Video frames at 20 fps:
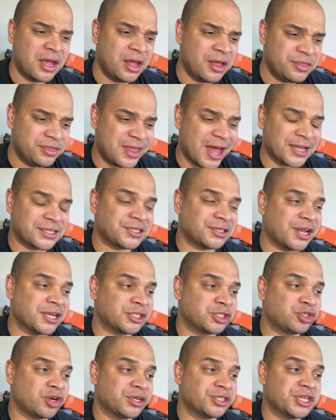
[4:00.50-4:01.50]
that's a
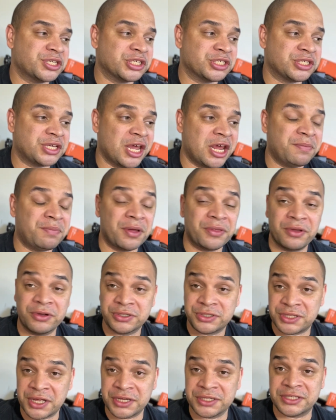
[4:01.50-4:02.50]
lesson trying to teach this kid. But
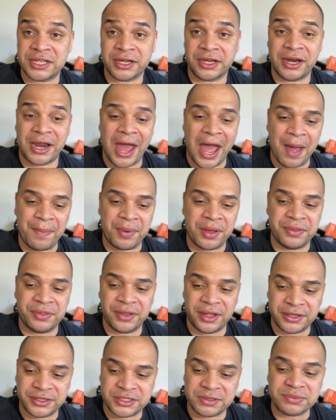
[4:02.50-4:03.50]
there's things that could happen.
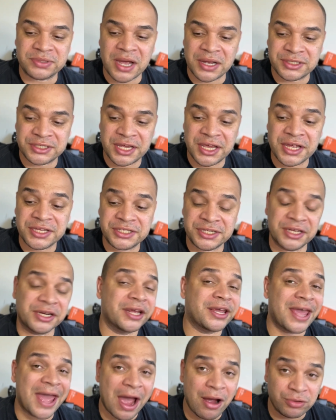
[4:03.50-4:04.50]
Like, sometimes kids get
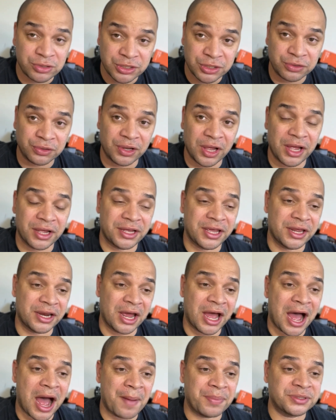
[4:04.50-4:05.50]
an
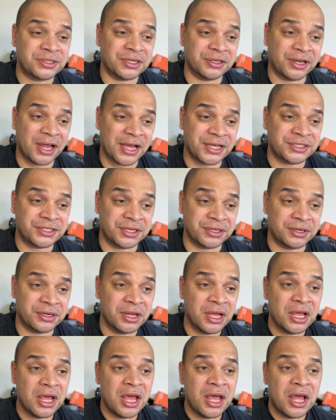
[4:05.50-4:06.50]
opposite lesson.
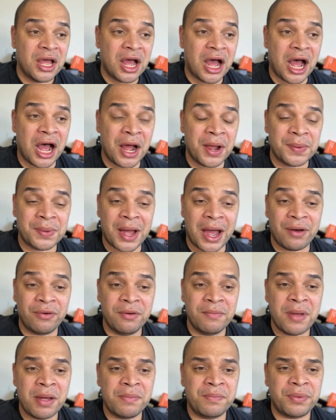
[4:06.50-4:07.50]
I
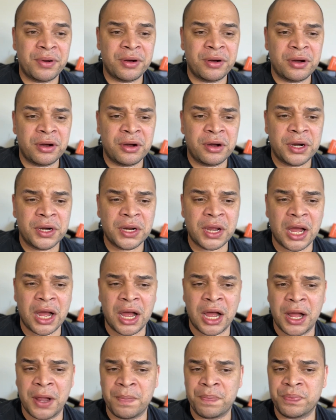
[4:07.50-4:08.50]
remember
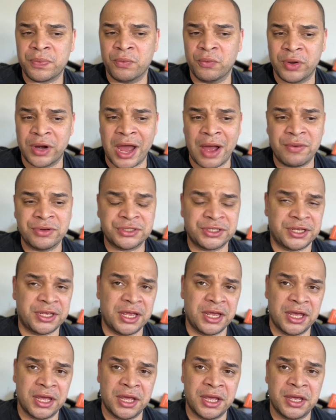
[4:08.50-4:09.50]
when I was a
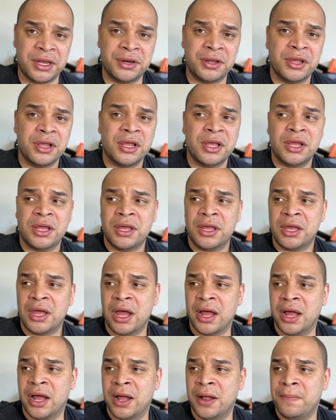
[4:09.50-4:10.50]
kid,
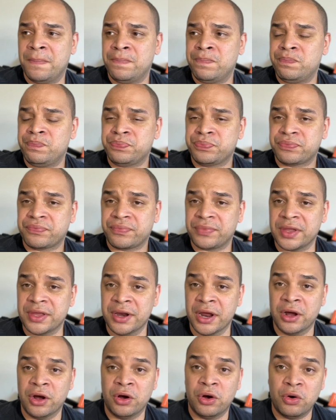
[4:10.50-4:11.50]

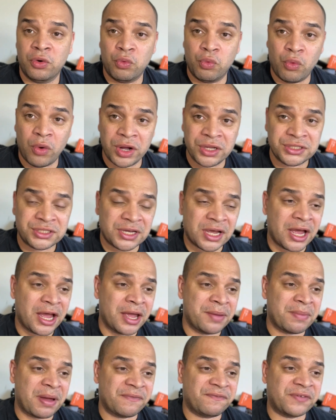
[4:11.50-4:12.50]
one
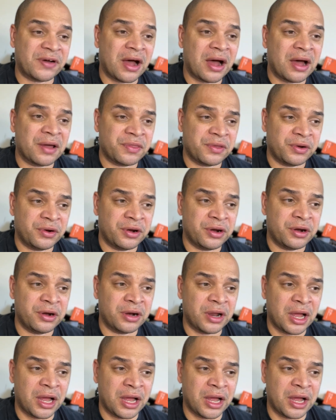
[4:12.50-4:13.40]
time my father,